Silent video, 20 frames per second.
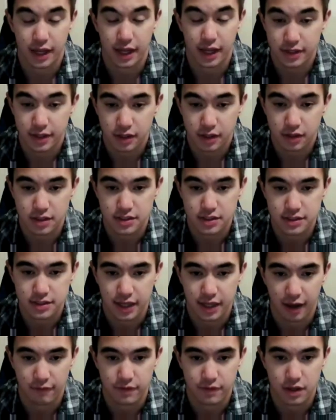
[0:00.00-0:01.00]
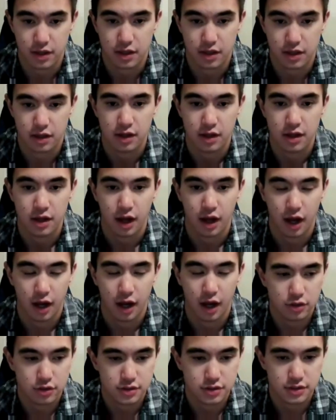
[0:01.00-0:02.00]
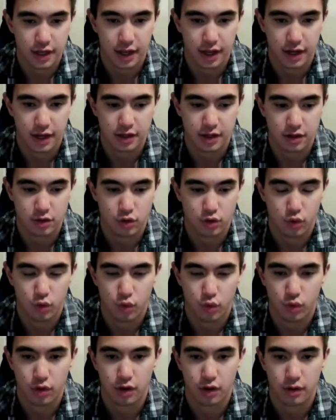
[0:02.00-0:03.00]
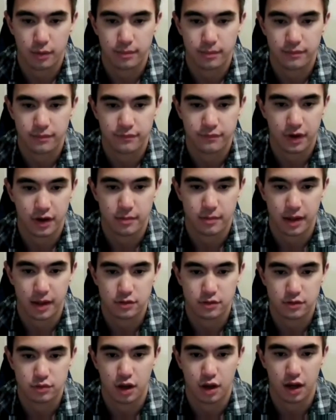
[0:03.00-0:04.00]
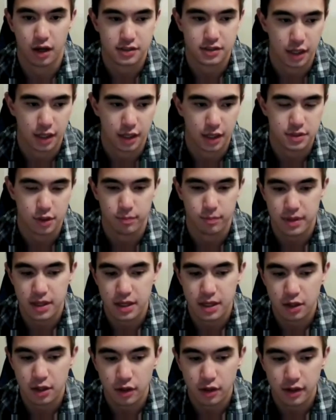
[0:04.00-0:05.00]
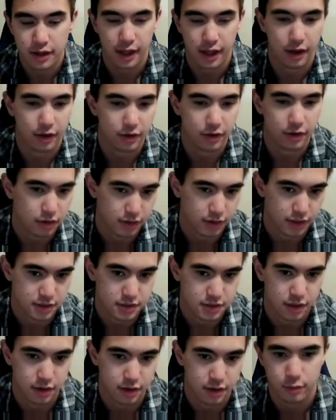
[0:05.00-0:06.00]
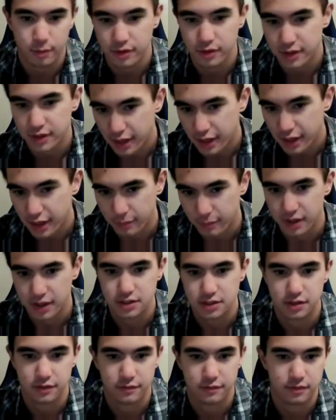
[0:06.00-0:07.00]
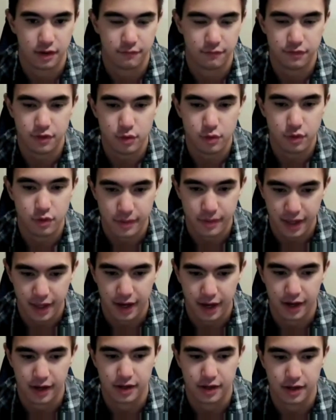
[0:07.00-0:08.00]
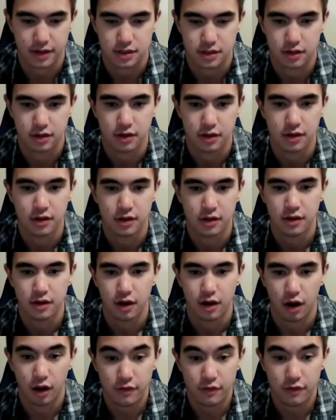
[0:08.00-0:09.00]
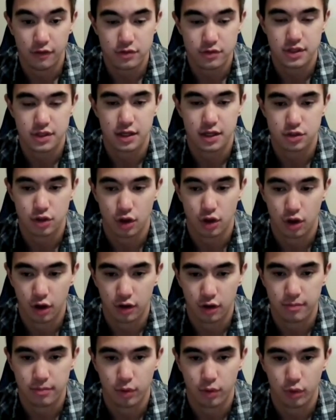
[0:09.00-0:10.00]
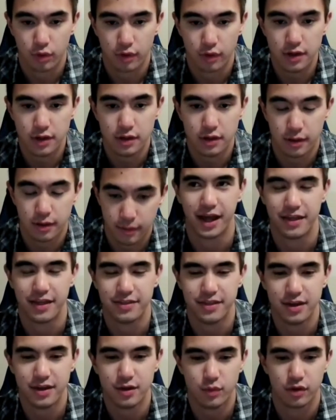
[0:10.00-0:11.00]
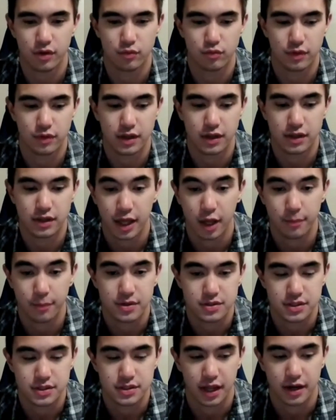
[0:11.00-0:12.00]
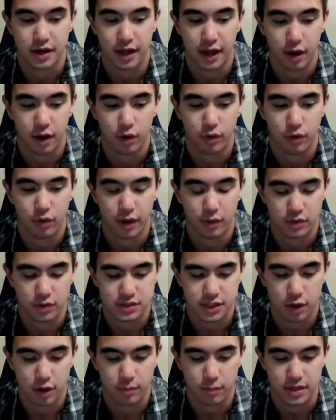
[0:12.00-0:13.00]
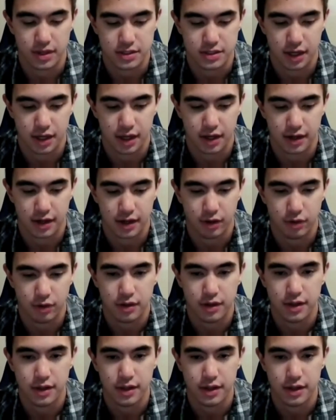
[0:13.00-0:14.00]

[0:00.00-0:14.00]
technically savvy, understanding core fundamental concepts, being good at calculus and thermodynamics and fluid mechanics and all of those things are important. But I think what'll really help you stand out and what's helped me stand out